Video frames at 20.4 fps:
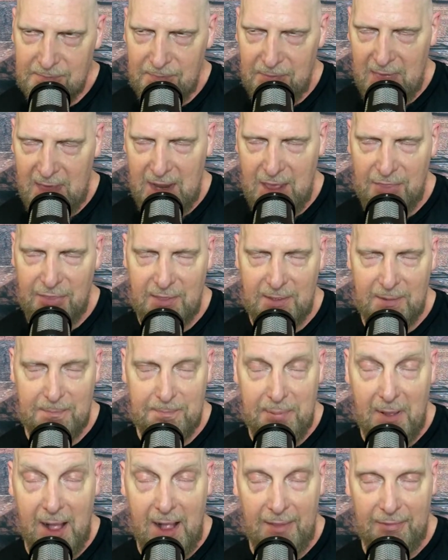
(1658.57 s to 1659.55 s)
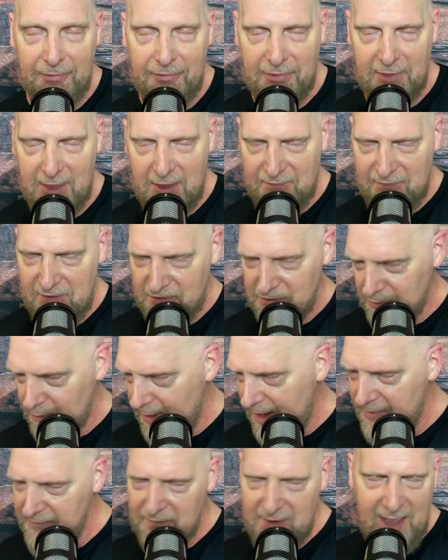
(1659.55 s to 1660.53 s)
anything but the official
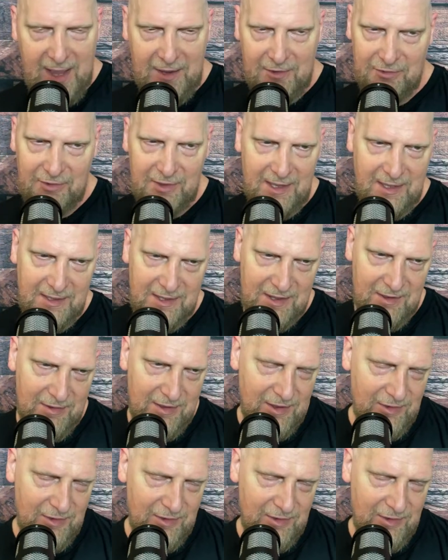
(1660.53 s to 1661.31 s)
vaccine.